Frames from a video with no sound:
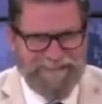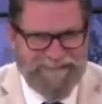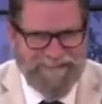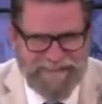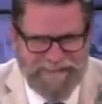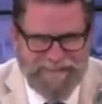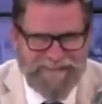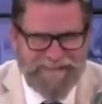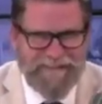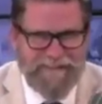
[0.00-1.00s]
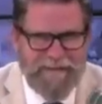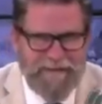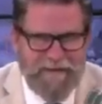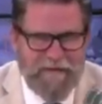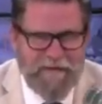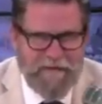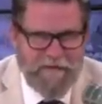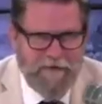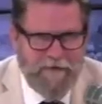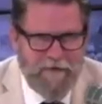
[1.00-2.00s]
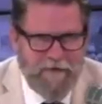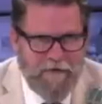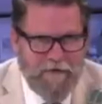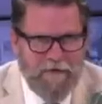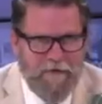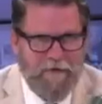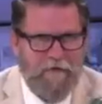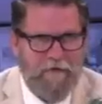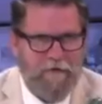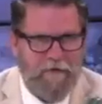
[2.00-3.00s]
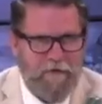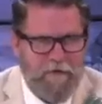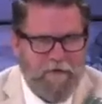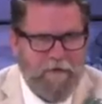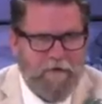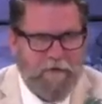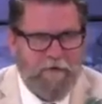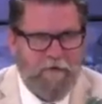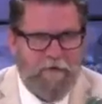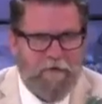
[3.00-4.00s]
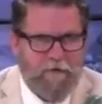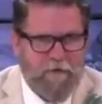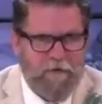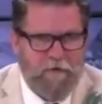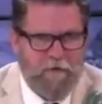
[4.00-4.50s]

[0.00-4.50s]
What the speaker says: (not speaking)